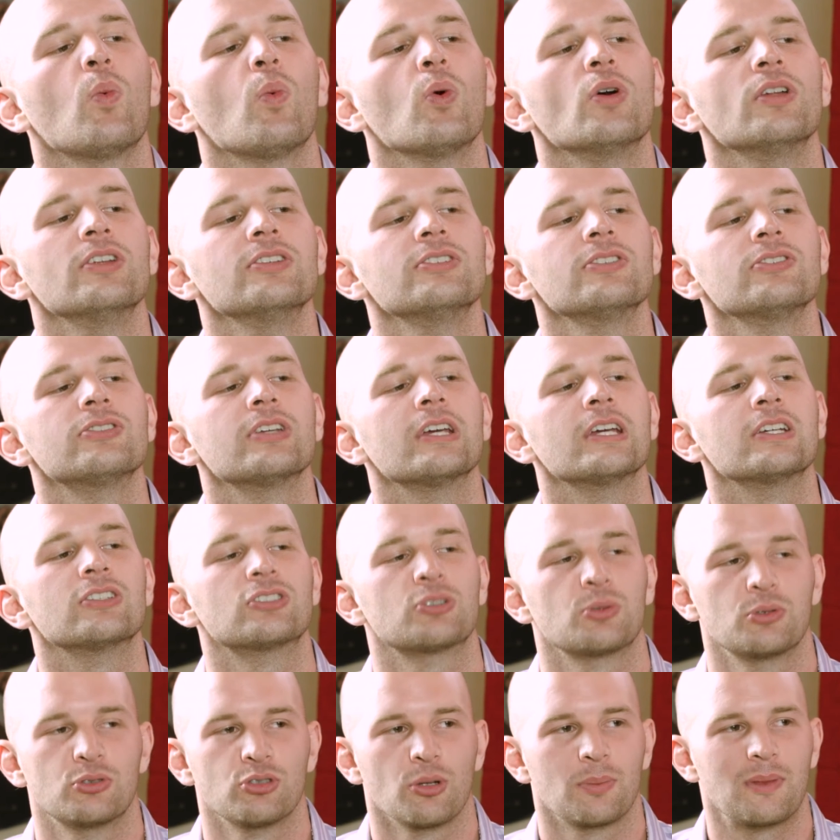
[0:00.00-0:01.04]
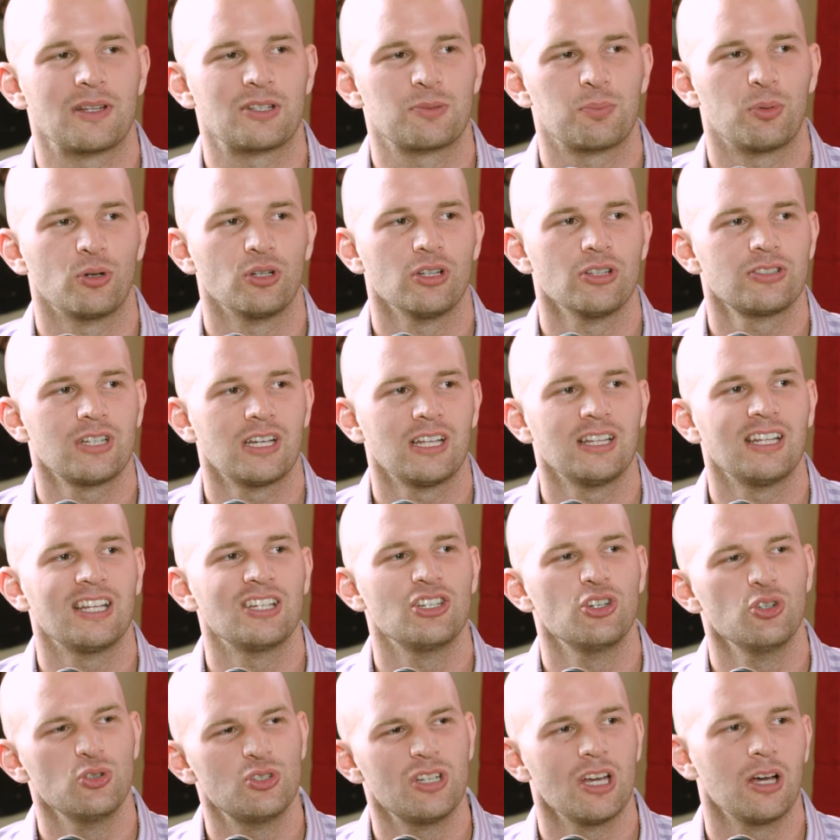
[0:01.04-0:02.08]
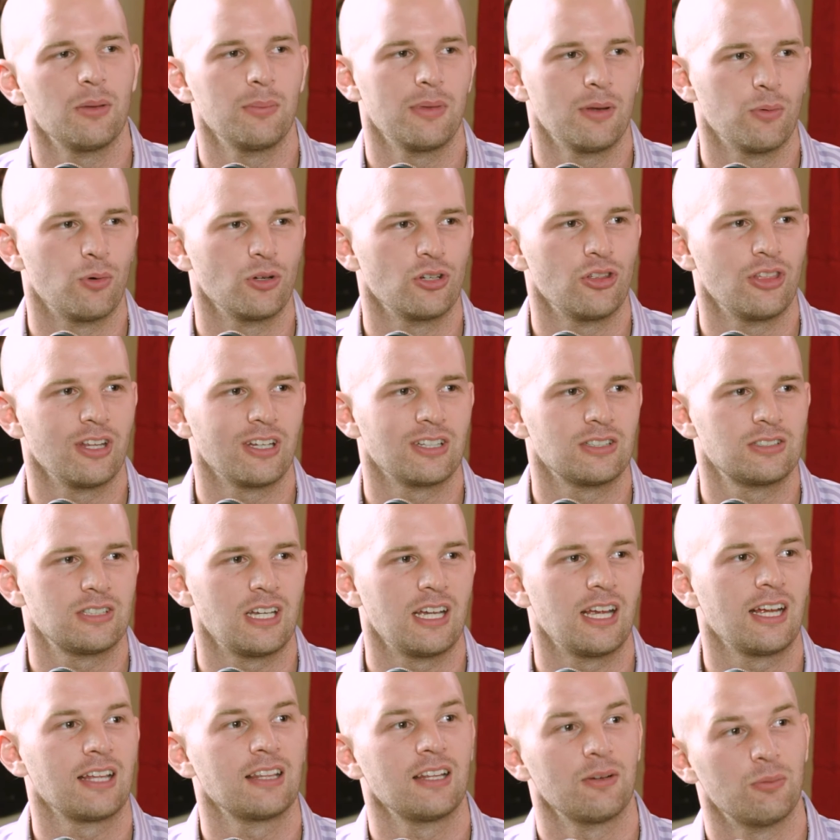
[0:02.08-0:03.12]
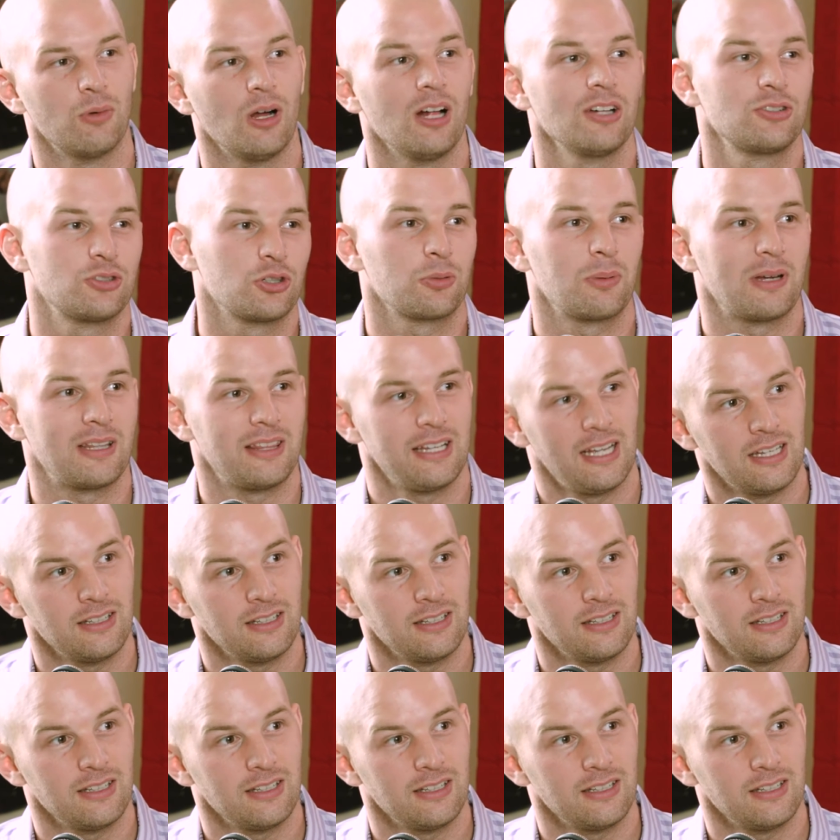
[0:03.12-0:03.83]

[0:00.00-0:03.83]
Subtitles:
What is it saying? Should we drop that spoiler sound, then you tell me what you think it's saying, and then I'll talk about the